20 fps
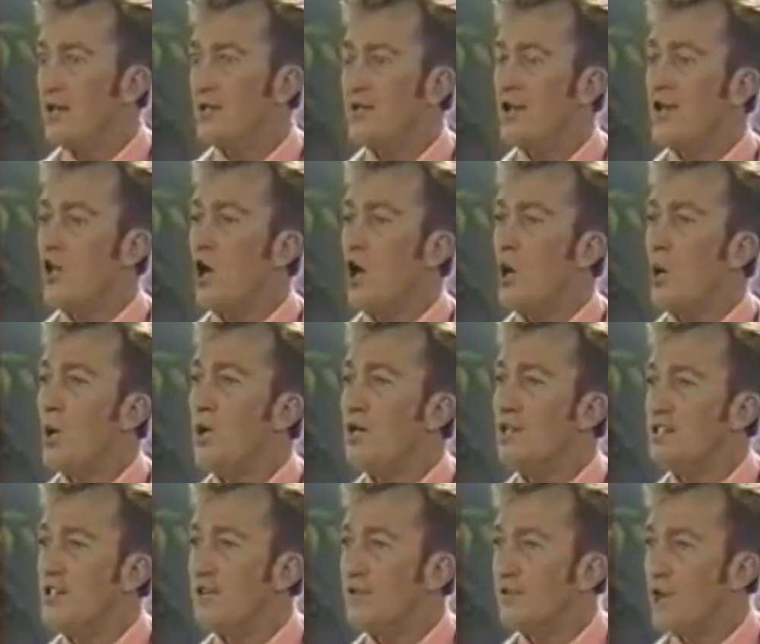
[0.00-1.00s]
that no one
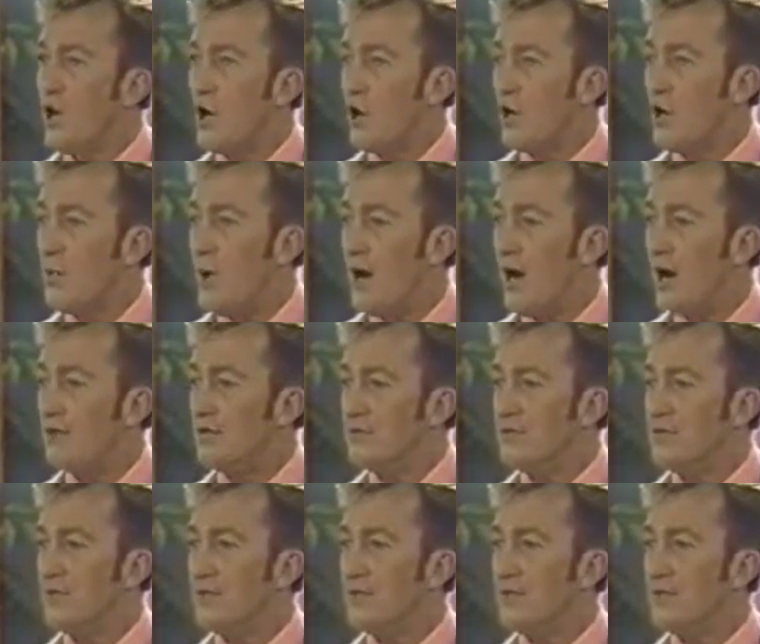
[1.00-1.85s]
has ever known about,